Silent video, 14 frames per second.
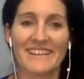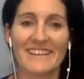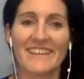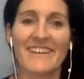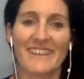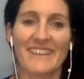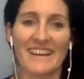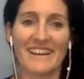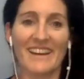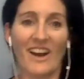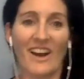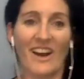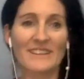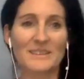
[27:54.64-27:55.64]
Okay.
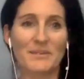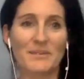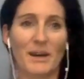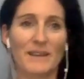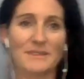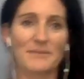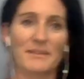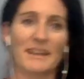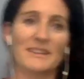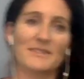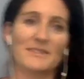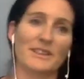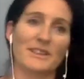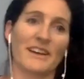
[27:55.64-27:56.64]
Awesome. Awesome. Thanks
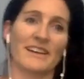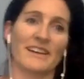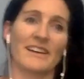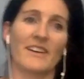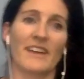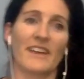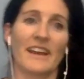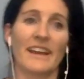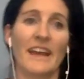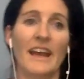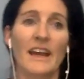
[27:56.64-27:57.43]
for sharing. Okay.